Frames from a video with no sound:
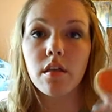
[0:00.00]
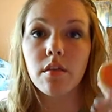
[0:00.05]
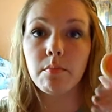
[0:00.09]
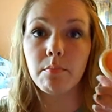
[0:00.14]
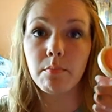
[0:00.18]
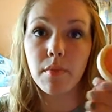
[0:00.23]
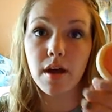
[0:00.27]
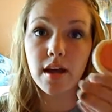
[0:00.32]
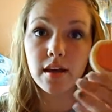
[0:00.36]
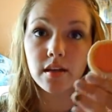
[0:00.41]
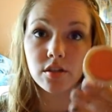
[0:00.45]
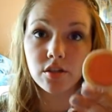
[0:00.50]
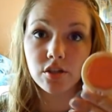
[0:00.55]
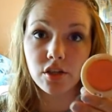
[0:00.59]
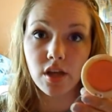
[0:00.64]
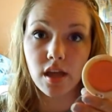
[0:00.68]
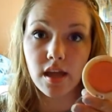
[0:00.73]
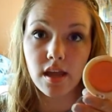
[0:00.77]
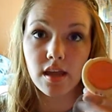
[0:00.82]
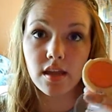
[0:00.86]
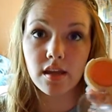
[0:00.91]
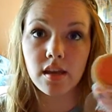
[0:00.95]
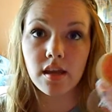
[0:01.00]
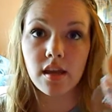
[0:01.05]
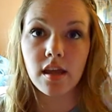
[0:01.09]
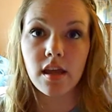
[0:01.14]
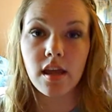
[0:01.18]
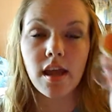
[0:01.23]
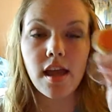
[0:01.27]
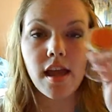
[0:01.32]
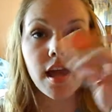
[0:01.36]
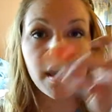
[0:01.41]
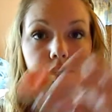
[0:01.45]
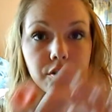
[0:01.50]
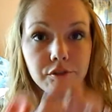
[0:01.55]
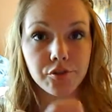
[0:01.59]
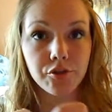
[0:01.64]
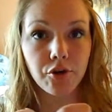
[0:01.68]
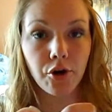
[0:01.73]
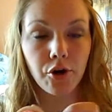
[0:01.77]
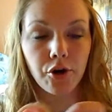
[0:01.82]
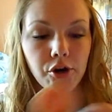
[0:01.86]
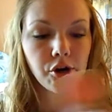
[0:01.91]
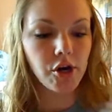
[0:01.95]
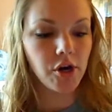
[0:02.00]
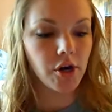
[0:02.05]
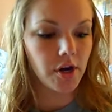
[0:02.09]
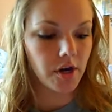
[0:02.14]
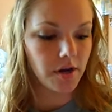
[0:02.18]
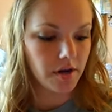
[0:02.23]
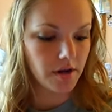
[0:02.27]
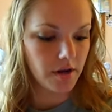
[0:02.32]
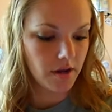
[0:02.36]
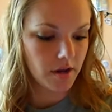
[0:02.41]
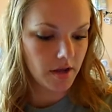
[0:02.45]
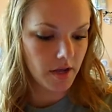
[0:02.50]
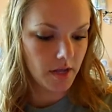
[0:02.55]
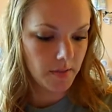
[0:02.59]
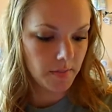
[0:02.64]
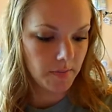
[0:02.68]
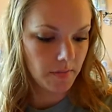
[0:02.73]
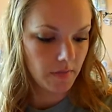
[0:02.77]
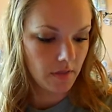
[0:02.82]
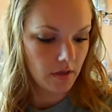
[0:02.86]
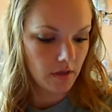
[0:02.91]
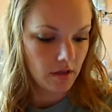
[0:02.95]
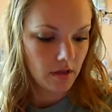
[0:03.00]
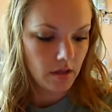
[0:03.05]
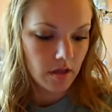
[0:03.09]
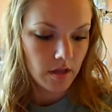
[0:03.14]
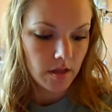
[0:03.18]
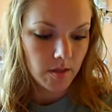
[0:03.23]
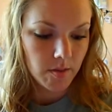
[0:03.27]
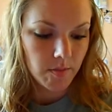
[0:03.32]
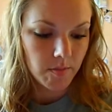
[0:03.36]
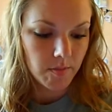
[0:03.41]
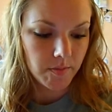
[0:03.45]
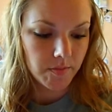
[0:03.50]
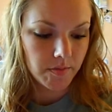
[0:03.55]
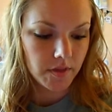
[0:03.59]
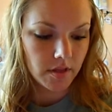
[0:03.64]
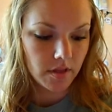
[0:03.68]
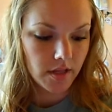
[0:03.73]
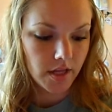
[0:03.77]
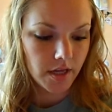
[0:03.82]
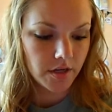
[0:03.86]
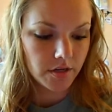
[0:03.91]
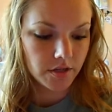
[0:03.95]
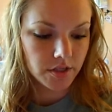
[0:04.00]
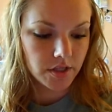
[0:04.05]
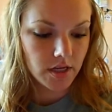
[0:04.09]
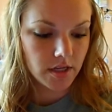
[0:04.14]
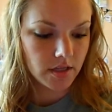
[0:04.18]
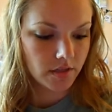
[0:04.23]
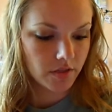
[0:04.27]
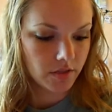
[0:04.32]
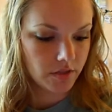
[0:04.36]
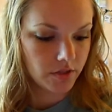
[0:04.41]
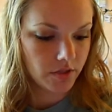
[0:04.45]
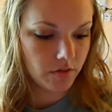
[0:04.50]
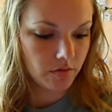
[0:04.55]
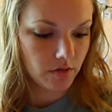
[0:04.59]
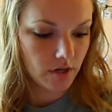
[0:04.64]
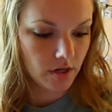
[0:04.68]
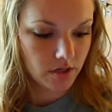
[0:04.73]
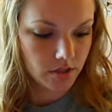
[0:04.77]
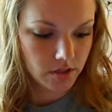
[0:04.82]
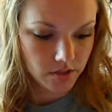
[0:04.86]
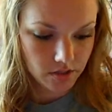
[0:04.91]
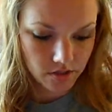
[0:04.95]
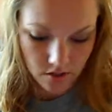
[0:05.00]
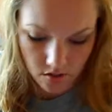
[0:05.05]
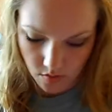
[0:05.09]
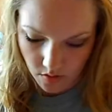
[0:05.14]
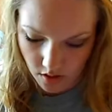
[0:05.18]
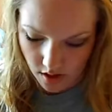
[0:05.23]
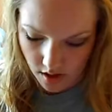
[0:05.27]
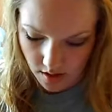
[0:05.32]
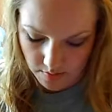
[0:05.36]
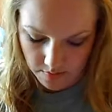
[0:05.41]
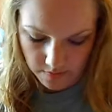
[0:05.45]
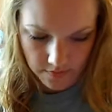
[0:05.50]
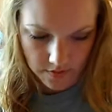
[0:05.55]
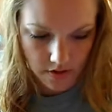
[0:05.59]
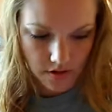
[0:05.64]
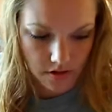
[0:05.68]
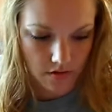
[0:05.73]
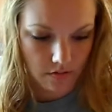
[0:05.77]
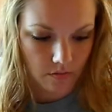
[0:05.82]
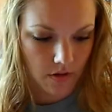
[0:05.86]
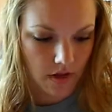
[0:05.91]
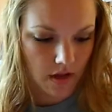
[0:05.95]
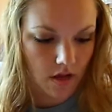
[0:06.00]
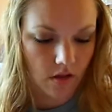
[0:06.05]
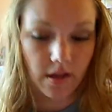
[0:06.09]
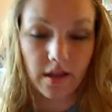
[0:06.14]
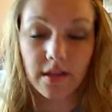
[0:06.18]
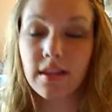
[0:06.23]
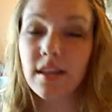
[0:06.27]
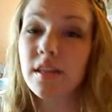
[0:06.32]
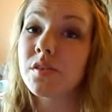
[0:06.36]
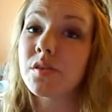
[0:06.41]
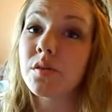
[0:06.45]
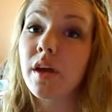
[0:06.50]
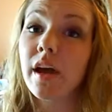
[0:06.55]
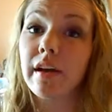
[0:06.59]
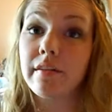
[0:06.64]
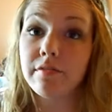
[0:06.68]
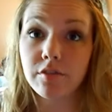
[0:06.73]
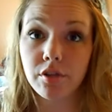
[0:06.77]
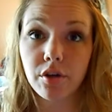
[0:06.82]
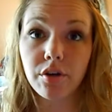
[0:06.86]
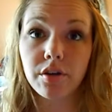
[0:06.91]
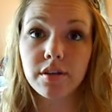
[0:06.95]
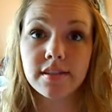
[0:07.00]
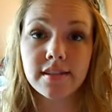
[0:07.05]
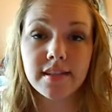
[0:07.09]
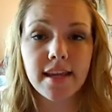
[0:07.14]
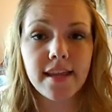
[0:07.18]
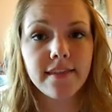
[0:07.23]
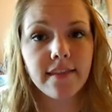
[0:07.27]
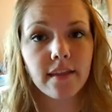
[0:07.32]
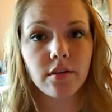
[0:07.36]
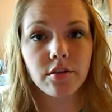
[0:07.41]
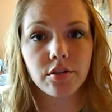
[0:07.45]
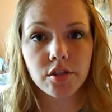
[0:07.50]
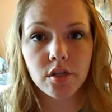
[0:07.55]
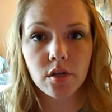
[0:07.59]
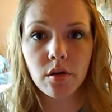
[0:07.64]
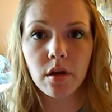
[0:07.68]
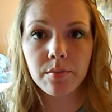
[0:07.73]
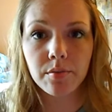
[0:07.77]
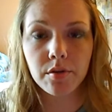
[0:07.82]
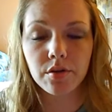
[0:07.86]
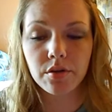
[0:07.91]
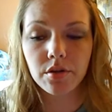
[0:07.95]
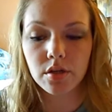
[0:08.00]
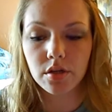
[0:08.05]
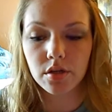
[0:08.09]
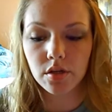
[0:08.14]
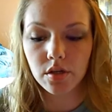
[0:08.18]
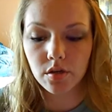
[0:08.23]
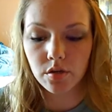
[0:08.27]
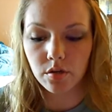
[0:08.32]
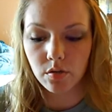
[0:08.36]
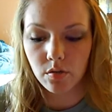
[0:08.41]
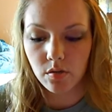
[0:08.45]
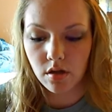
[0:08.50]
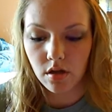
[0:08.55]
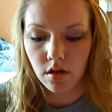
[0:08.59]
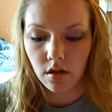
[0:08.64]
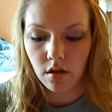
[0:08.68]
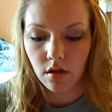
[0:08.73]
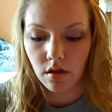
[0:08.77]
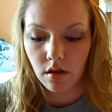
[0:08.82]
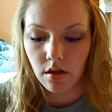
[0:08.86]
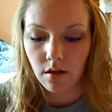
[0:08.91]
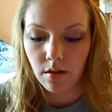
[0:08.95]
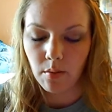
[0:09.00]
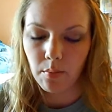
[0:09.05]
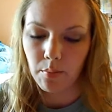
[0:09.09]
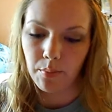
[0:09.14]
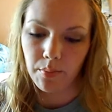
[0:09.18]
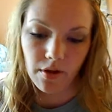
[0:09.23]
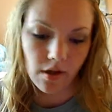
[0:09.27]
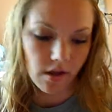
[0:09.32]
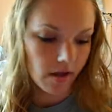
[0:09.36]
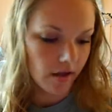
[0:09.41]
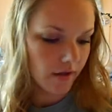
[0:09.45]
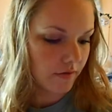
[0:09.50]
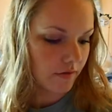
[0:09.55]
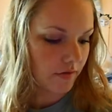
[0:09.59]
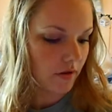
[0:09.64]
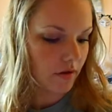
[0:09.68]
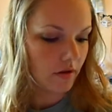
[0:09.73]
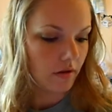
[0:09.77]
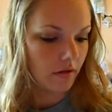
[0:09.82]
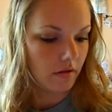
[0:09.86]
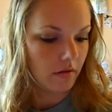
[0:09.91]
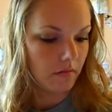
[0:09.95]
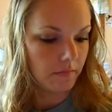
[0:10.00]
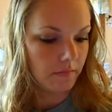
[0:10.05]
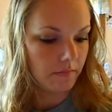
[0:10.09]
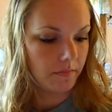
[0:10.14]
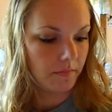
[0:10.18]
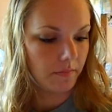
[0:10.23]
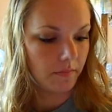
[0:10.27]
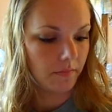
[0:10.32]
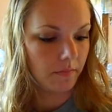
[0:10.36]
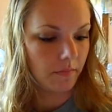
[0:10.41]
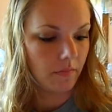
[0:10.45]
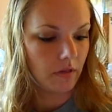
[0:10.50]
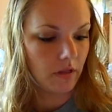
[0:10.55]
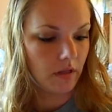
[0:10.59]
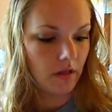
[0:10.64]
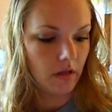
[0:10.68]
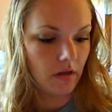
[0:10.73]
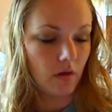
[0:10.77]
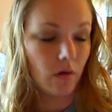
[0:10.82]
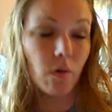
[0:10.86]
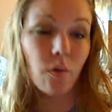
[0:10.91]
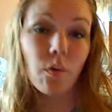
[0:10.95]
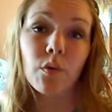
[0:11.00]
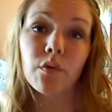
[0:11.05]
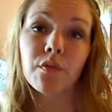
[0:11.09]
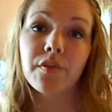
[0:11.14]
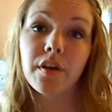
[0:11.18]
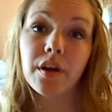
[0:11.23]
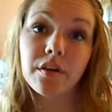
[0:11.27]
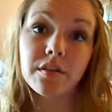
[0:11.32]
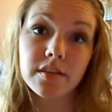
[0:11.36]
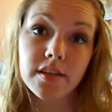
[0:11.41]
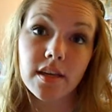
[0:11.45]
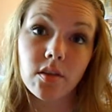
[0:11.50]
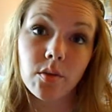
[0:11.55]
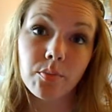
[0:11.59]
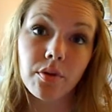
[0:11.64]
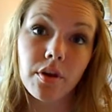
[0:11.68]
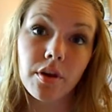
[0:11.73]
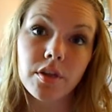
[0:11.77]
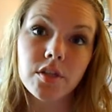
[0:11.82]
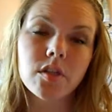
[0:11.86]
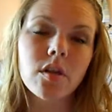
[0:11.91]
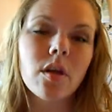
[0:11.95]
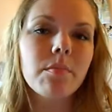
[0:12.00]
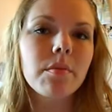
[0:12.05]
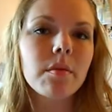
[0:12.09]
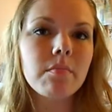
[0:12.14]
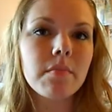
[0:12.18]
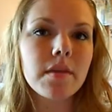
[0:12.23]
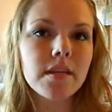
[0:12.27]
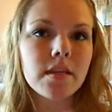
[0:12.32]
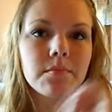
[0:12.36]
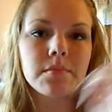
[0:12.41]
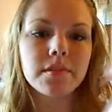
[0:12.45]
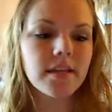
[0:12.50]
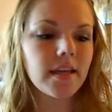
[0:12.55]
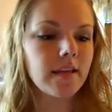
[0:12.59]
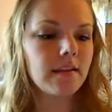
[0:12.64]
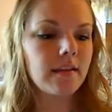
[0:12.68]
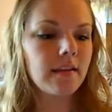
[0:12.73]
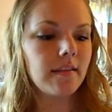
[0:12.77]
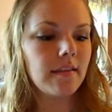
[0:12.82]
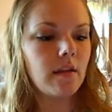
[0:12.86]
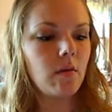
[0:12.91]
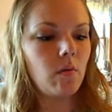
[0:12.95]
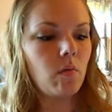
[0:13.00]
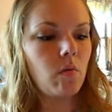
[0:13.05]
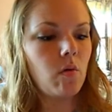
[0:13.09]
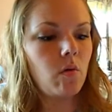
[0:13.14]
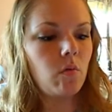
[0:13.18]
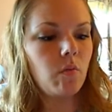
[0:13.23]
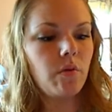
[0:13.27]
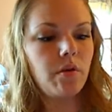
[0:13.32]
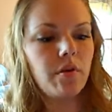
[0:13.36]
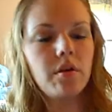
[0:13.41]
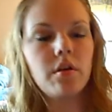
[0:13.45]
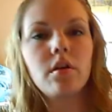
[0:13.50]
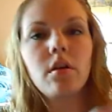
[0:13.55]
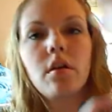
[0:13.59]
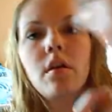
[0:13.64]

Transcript: my shade and darker. Um, the lighter shades do not show up very well unless you have dark skin. They'll show up good on you, but, um, or fair skin, they'll probably show up, at medium skin, and eh, they won't work.